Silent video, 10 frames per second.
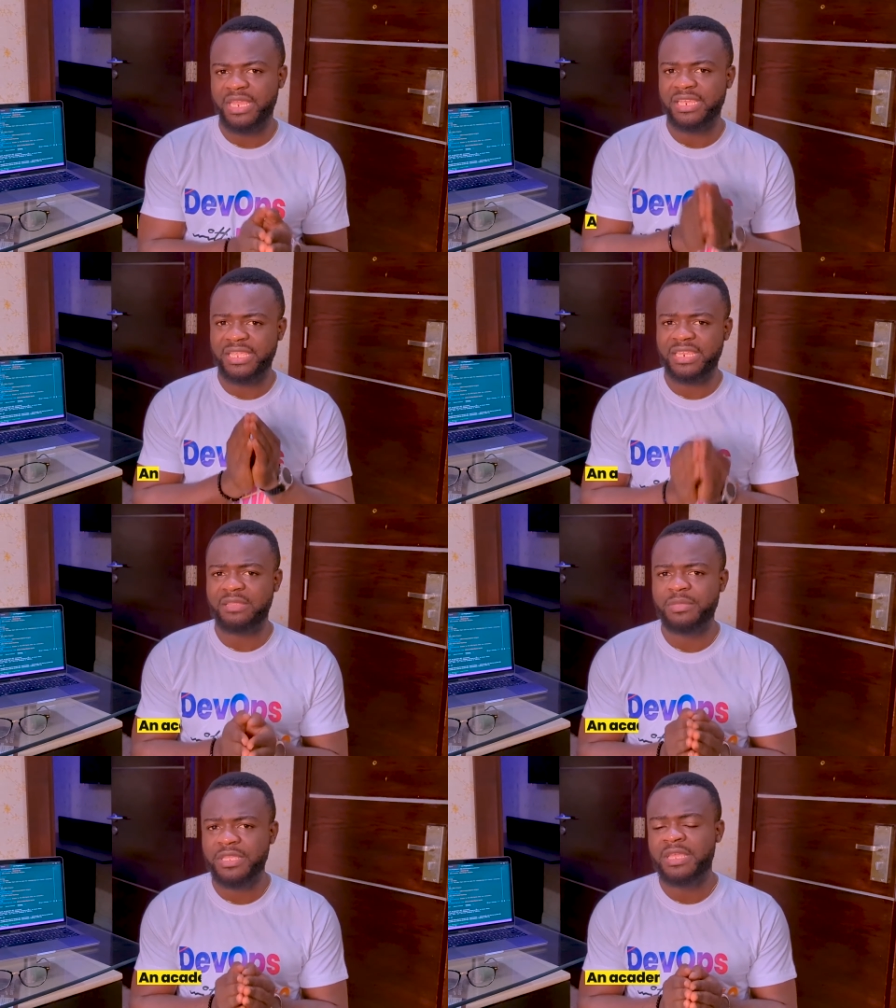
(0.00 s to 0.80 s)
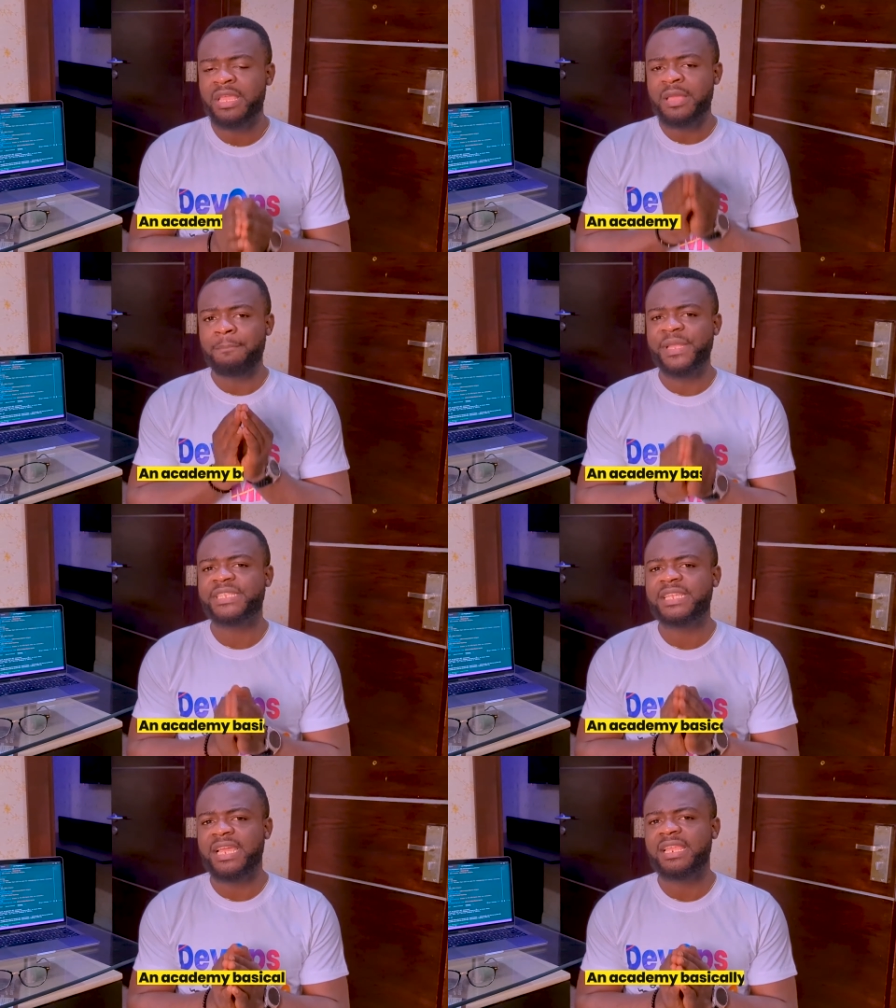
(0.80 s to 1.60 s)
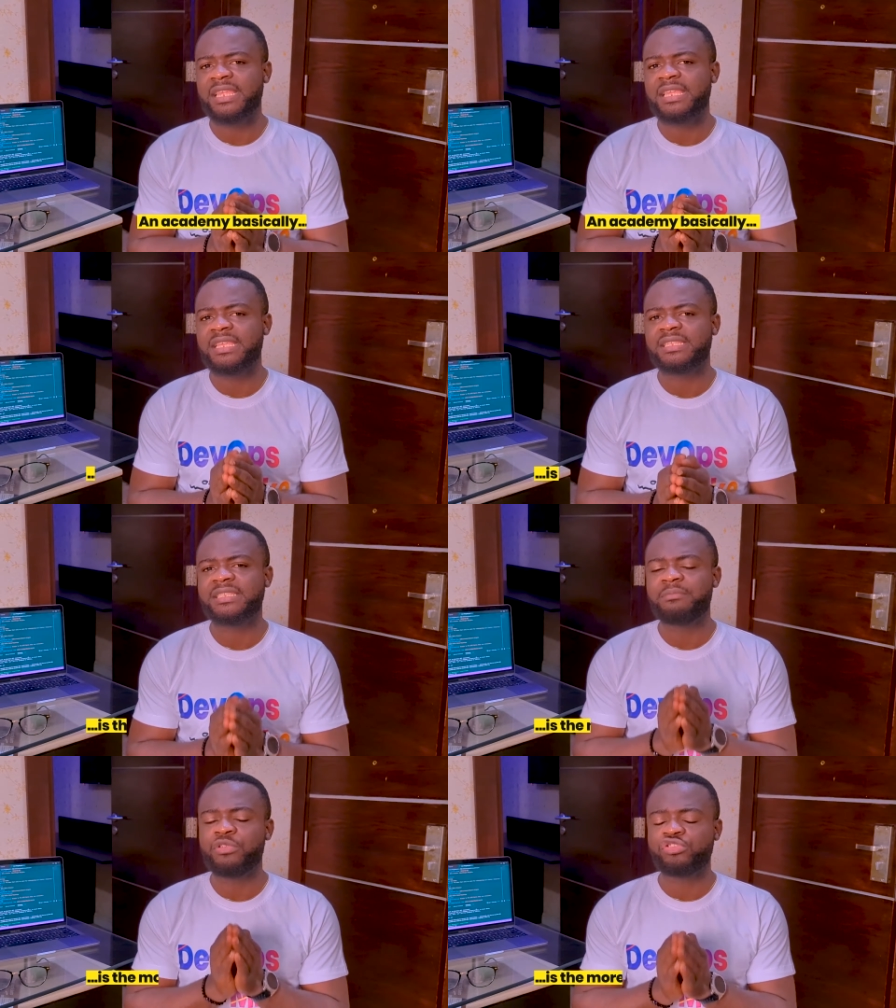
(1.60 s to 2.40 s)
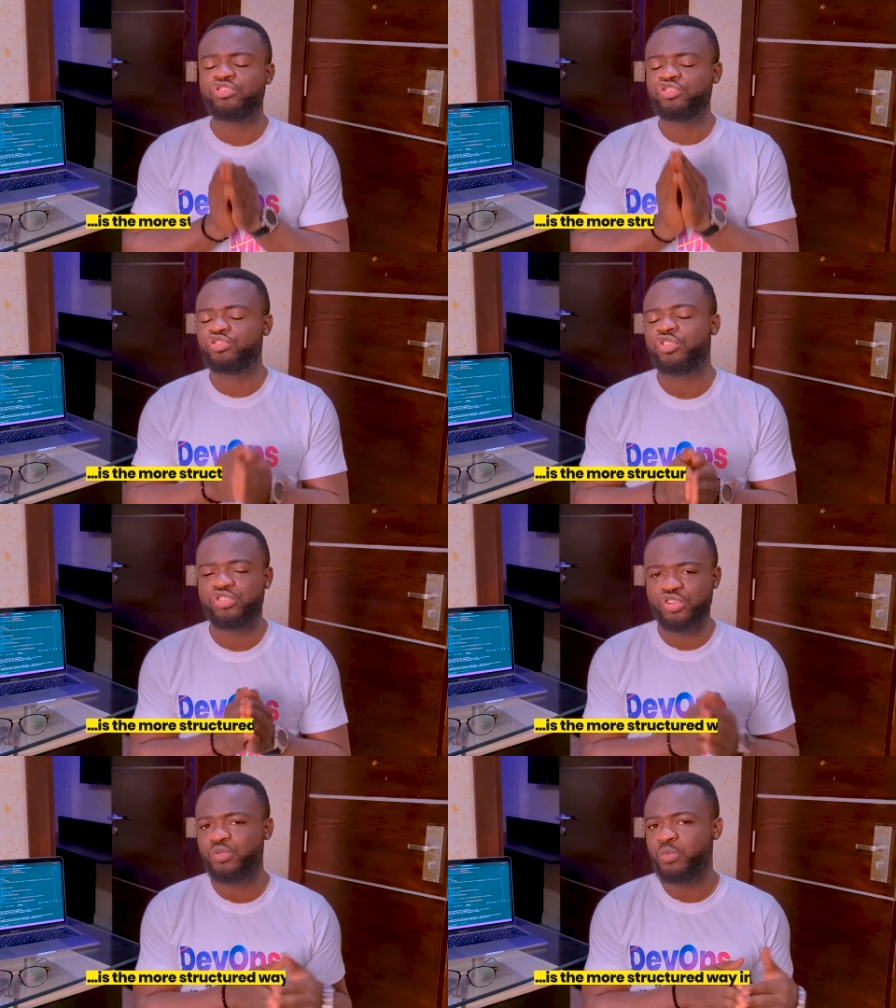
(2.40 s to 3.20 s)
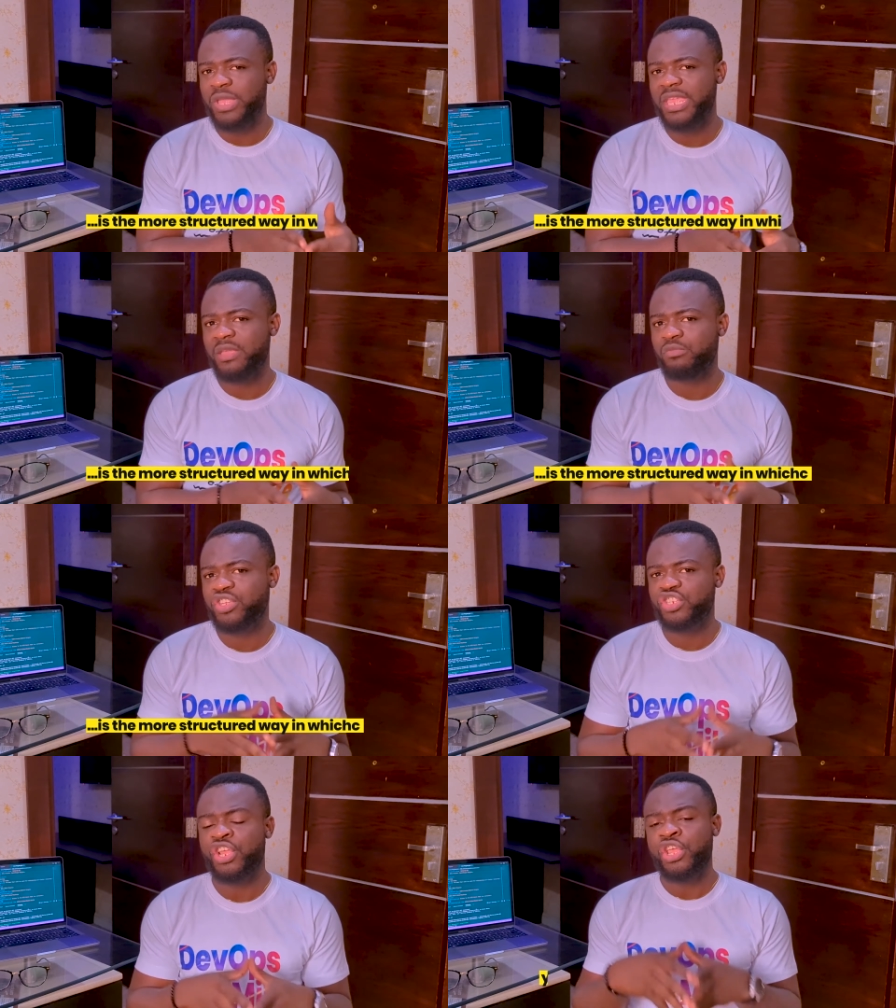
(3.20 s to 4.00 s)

An academy basically is the most structured way which